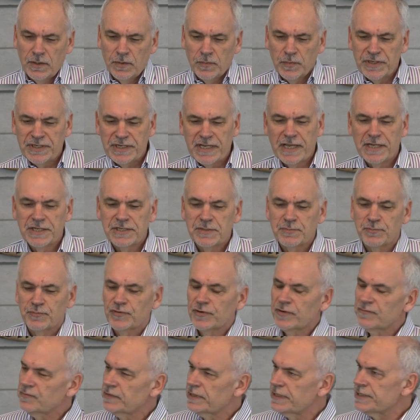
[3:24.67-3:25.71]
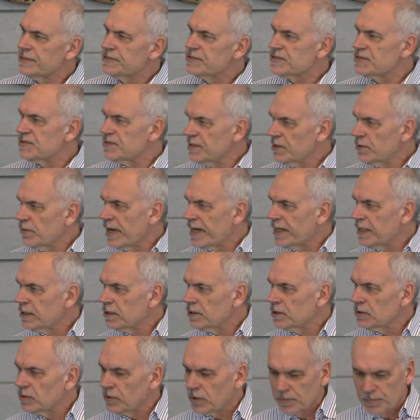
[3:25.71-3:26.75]
we tend to privilege
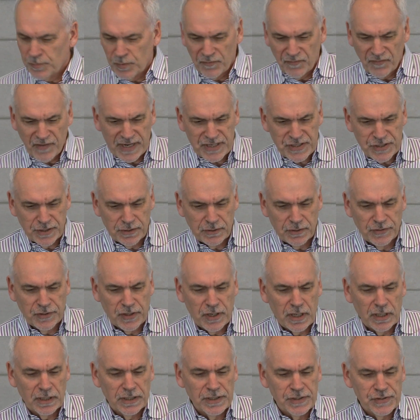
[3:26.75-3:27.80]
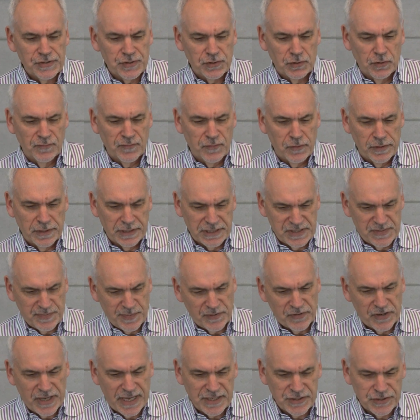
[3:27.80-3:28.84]
theoretical or professional knowledge over
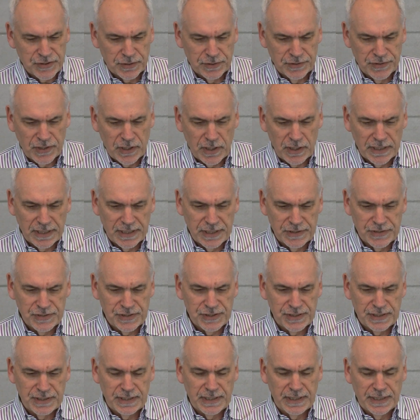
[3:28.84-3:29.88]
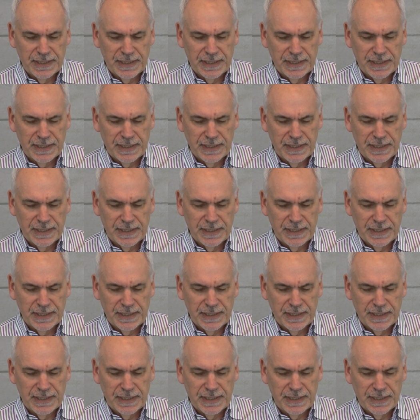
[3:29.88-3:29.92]
experiential knowledge.